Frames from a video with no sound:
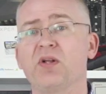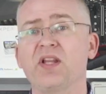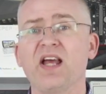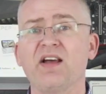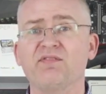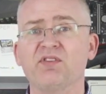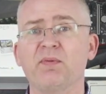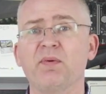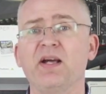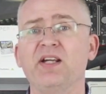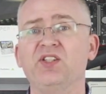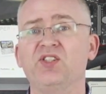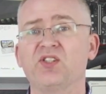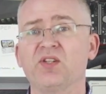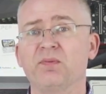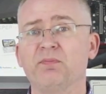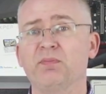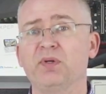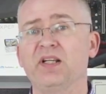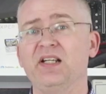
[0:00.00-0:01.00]
well that remains
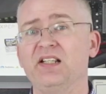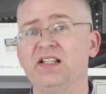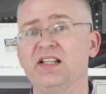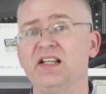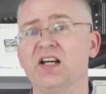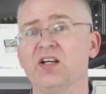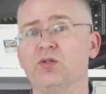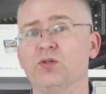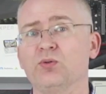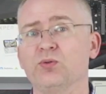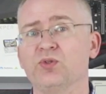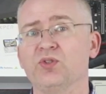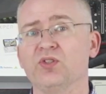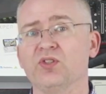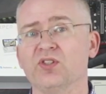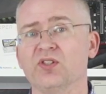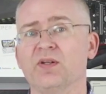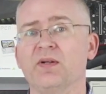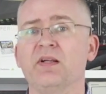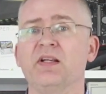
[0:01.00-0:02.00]
completely
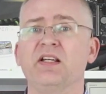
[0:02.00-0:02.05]
unaltered.